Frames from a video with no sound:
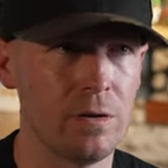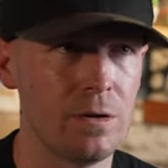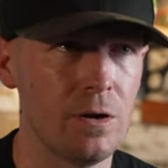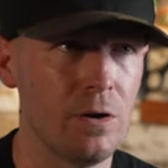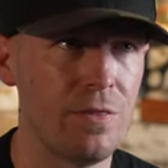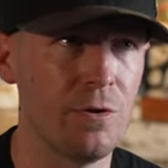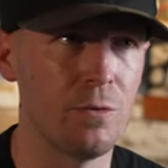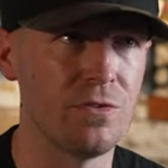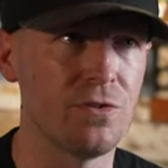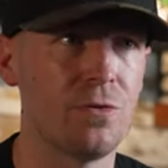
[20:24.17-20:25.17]
You know, there
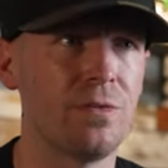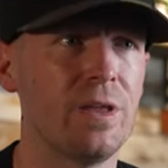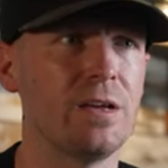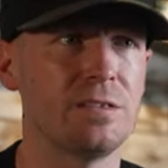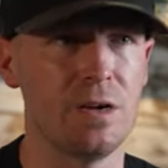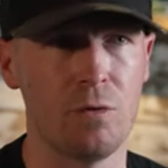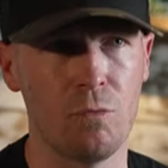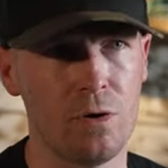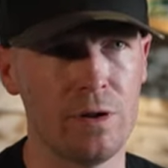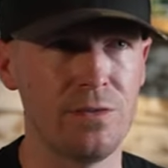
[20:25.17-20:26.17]
were certain things that I
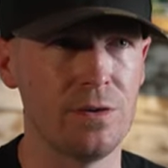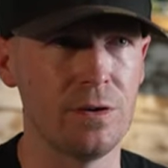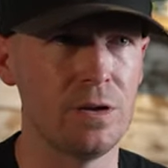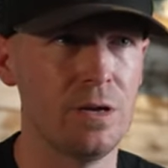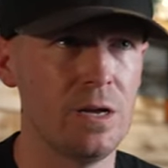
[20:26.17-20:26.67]
wanted to